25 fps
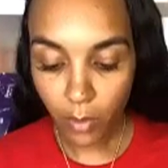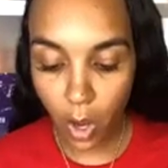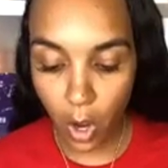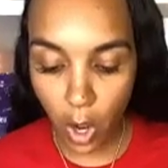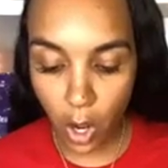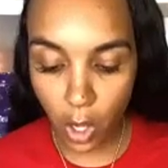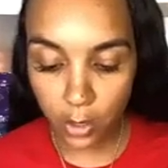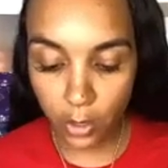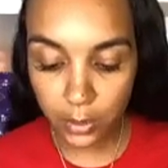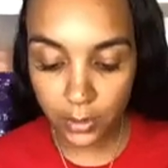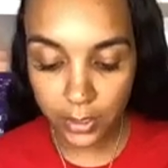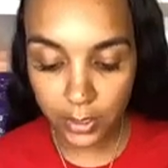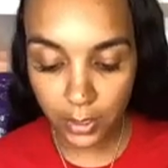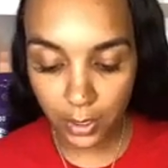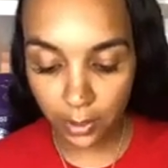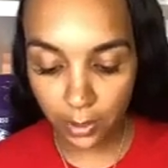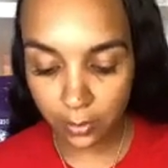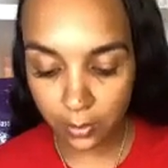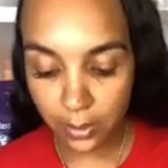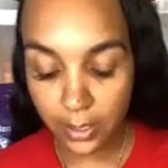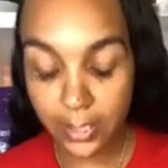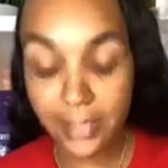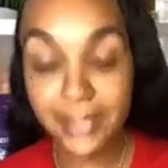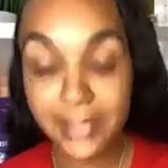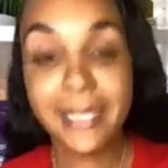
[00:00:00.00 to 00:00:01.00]

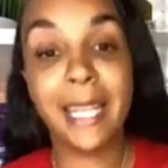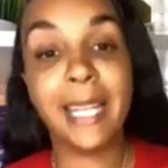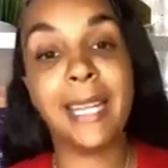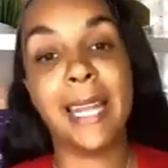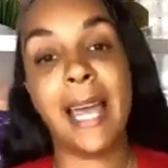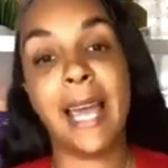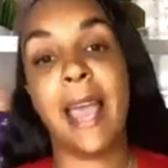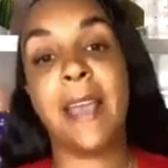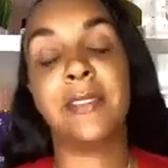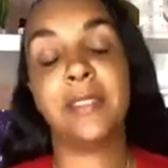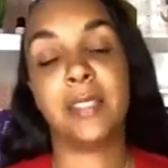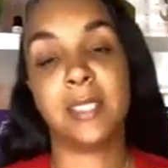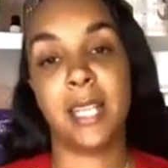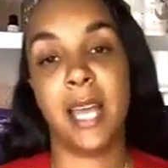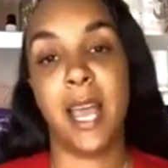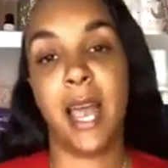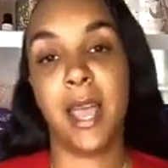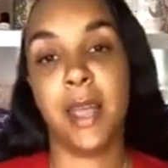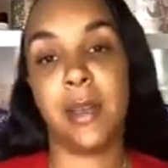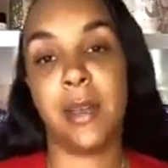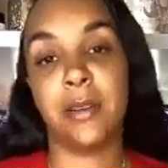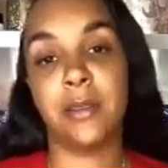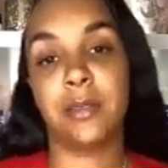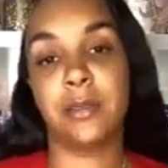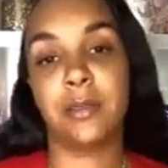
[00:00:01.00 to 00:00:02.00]
Also, the
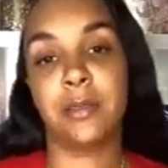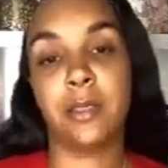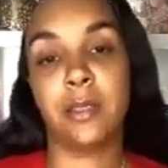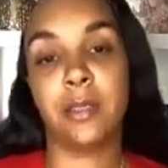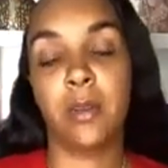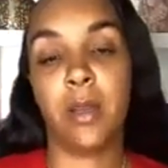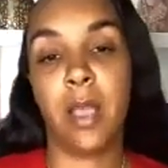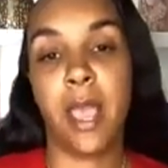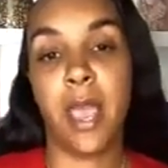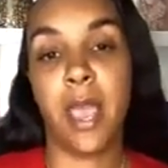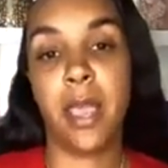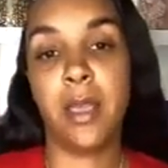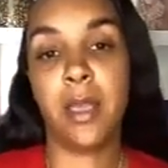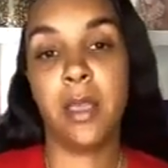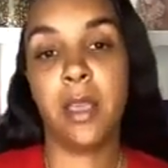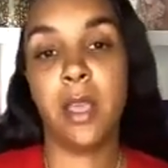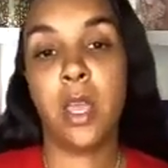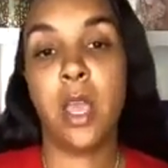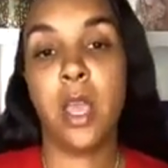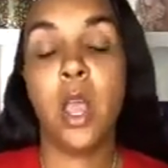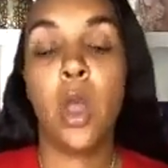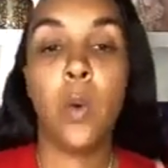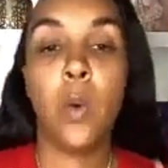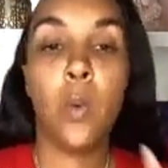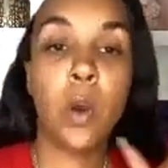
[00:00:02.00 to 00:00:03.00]
lifestyle, okay?
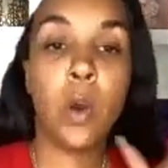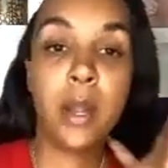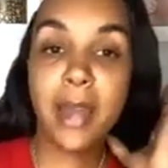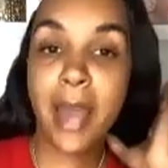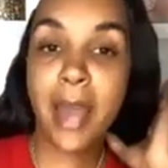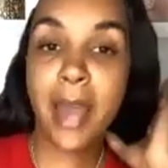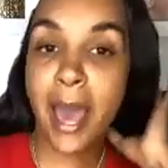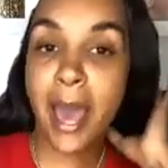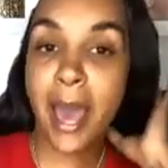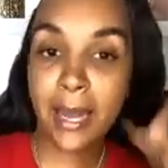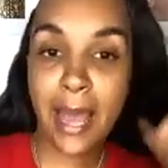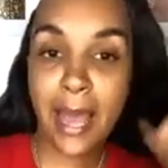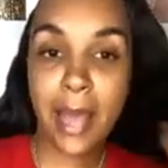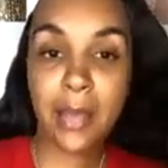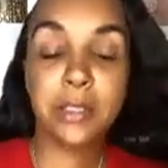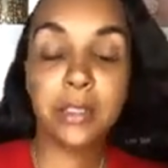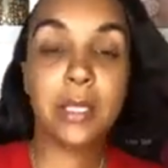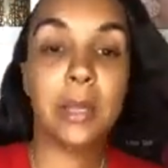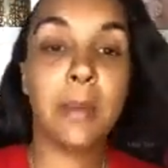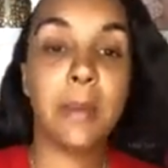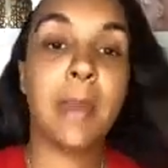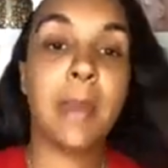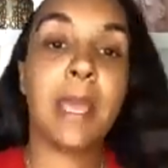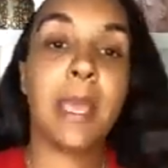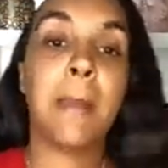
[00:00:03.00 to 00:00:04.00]
We're not allowed
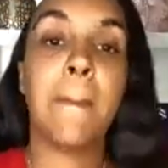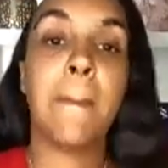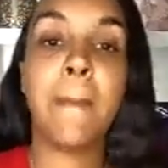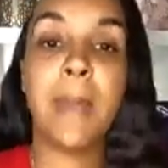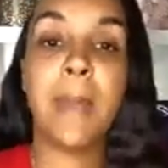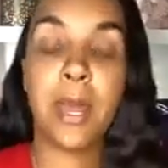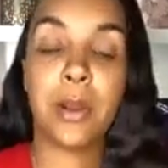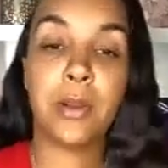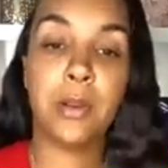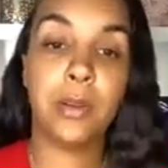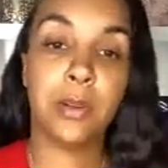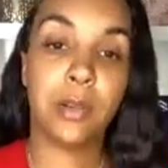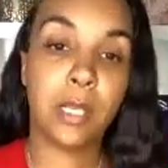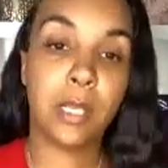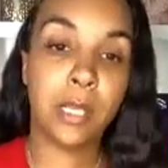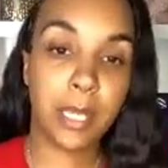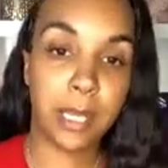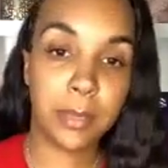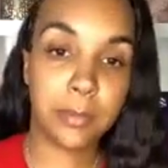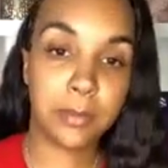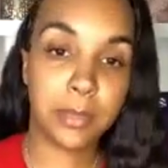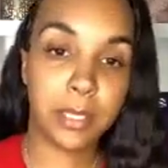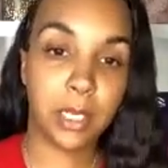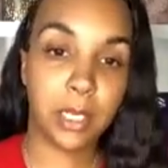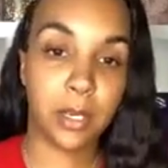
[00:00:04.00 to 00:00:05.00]
to make medical
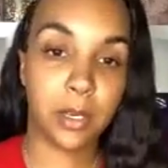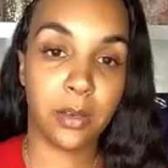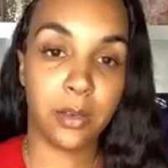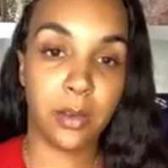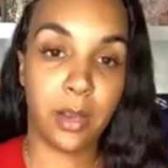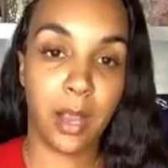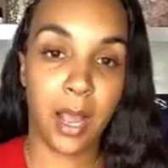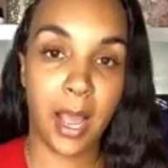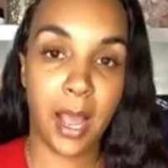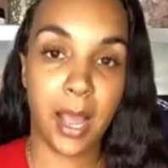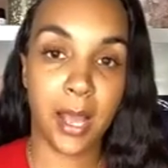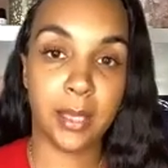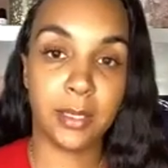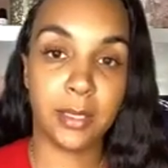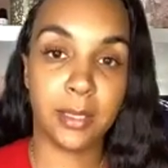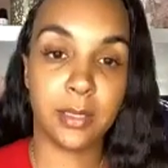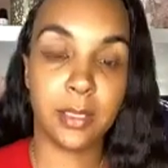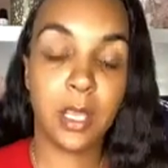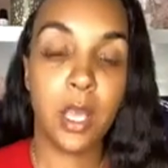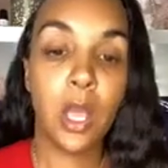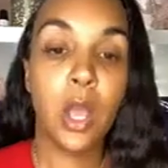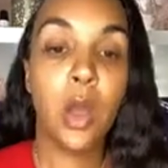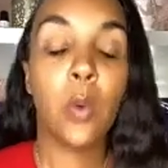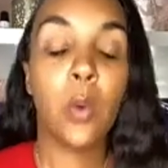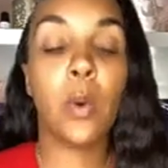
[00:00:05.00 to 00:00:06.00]
claims here, you guys.
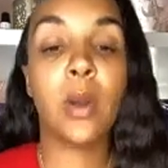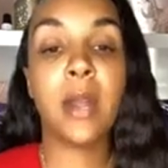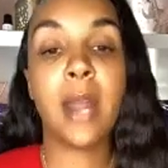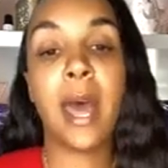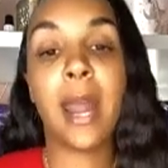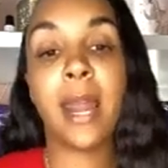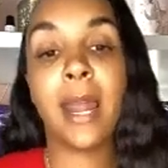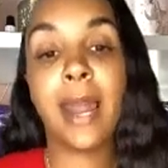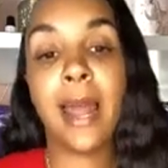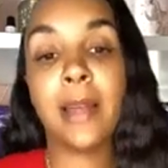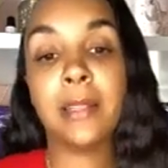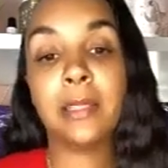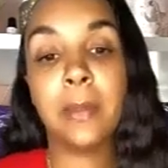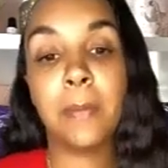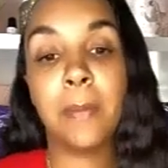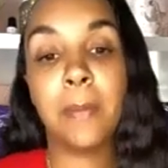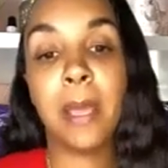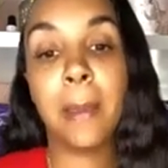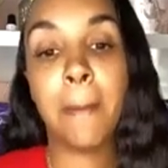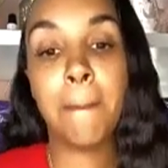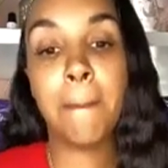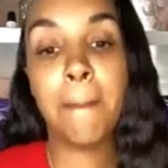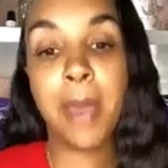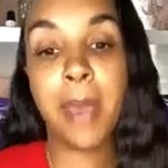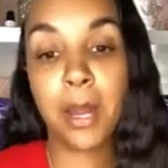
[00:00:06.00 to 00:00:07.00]
We're not allowed to
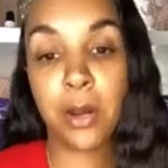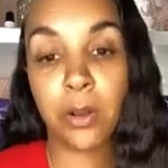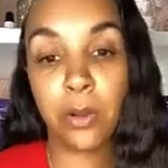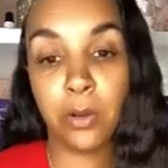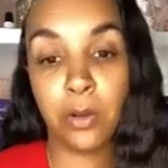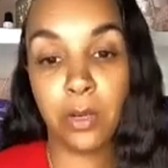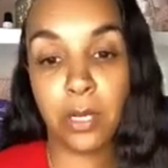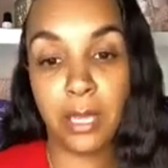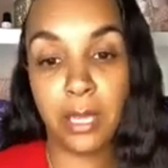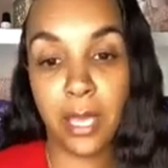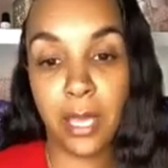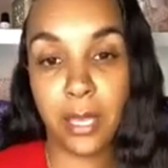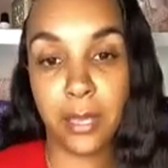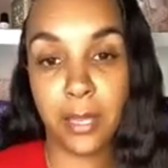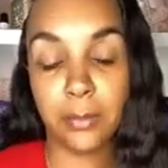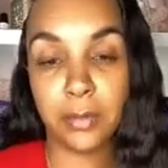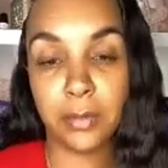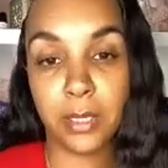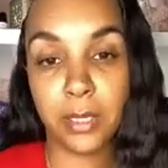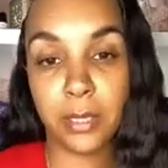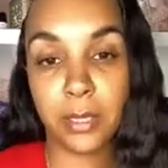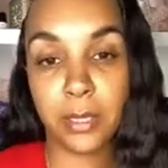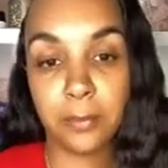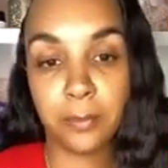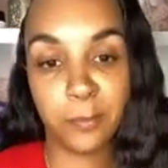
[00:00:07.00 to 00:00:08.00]
make medical
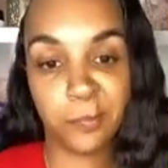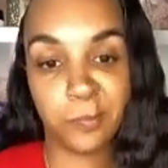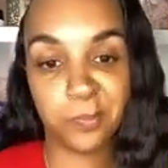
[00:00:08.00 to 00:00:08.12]
claims.